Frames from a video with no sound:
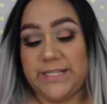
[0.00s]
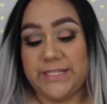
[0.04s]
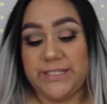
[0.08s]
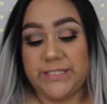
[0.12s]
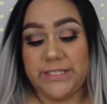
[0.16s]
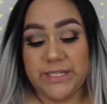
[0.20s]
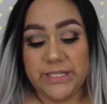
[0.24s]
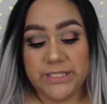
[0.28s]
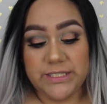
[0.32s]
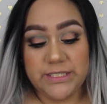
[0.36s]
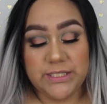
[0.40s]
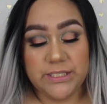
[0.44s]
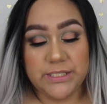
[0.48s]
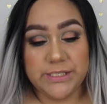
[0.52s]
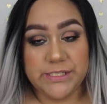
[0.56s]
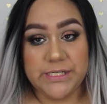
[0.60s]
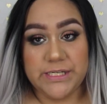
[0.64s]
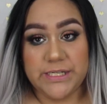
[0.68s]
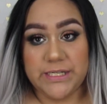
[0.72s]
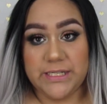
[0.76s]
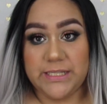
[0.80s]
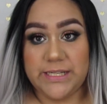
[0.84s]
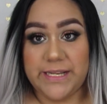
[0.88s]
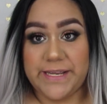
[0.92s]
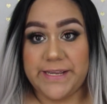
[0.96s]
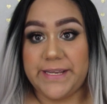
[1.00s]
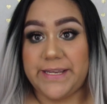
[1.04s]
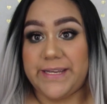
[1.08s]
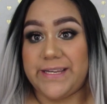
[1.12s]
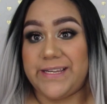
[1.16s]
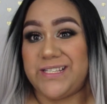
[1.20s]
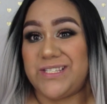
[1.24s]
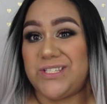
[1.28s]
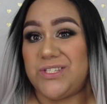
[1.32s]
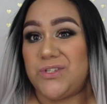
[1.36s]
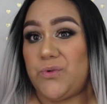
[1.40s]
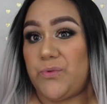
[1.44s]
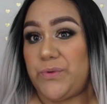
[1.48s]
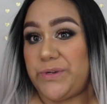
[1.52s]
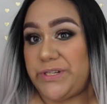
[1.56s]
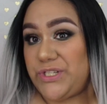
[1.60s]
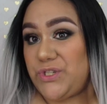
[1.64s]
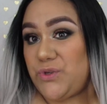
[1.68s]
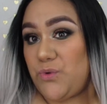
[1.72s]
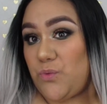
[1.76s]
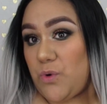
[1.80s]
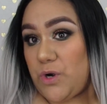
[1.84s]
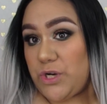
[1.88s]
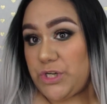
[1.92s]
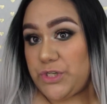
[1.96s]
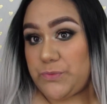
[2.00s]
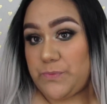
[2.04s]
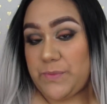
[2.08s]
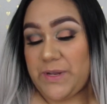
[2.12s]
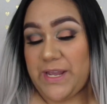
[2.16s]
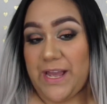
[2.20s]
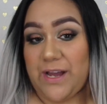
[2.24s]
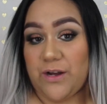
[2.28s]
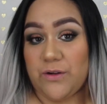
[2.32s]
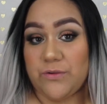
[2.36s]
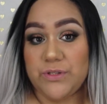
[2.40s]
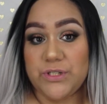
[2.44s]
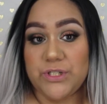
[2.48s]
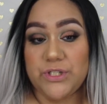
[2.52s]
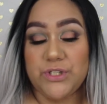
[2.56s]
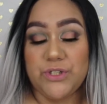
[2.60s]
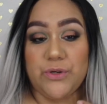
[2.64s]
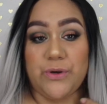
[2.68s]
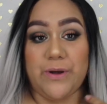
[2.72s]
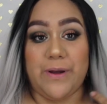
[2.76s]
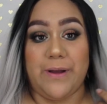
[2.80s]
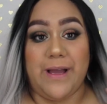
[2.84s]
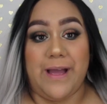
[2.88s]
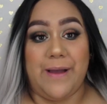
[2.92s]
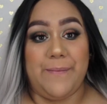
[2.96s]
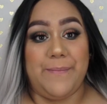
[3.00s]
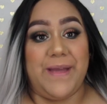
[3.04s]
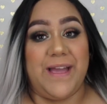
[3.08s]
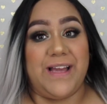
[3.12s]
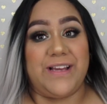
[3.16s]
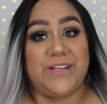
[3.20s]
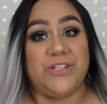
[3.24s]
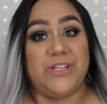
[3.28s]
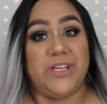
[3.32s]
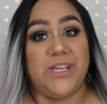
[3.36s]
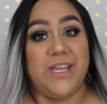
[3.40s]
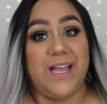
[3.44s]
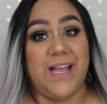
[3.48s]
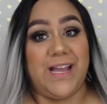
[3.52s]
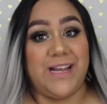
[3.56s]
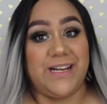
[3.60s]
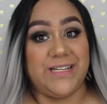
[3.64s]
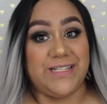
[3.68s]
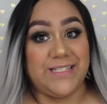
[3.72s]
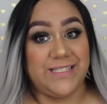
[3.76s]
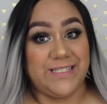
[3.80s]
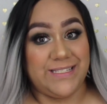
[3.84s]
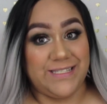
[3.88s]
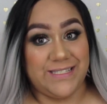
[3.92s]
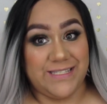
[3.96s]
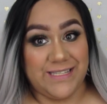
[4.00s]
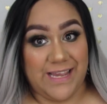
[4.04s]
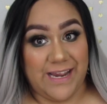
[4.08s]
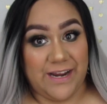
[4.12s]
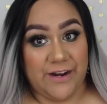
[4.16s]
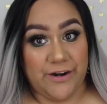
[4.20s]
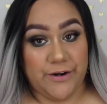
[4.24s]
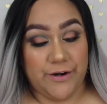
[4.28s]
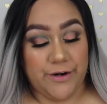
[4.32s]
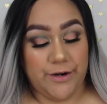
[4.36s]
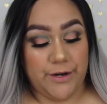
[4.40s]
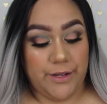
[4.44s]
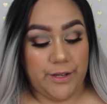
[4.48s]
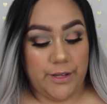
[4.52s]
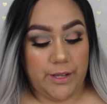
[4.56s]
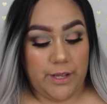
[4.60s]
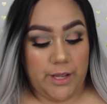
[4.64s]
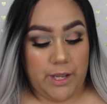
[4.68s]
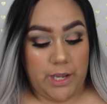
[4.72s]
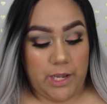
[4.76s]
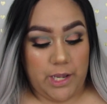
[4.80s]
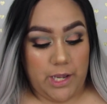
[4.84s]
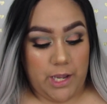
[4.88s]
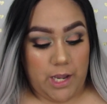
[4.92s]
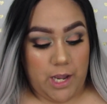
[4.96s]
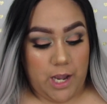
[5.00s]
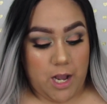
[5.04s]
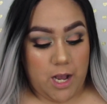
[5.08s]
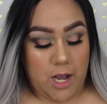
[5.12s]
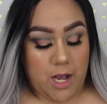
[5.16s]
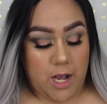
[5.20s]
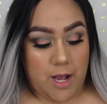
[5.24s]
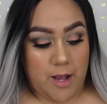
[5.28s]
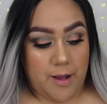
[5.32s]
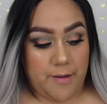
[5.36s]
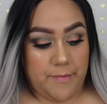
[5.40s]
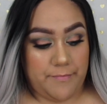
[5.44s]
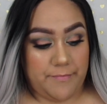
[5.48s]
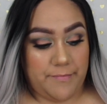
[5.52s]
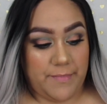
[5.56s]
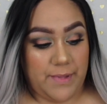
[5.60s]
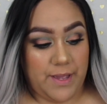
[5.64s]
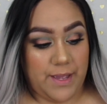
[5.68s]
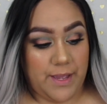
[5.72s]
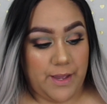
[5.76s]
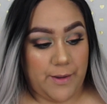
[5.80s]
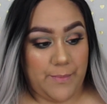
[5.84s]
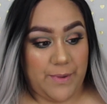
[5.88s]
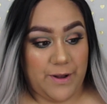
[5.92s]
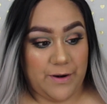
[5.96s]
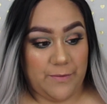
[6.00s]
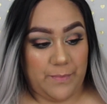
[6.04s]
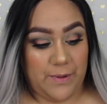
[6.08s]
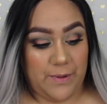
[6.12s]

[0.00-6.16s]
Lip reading: it does look like it's going to wash me out, so I'm actually kind of scared about